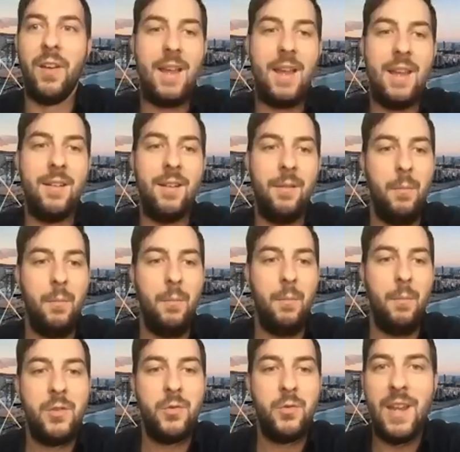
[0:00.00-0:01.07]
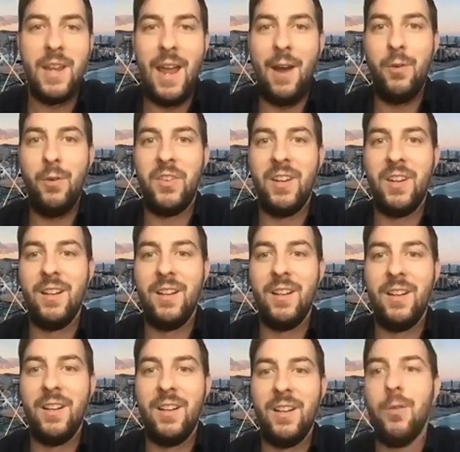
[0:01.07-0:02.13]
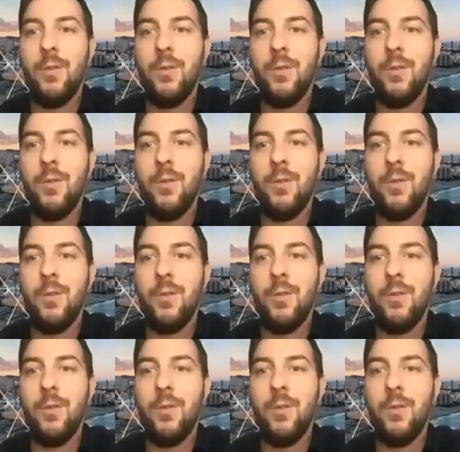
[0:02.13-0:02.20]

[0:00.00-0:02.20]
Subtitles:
and literally every single day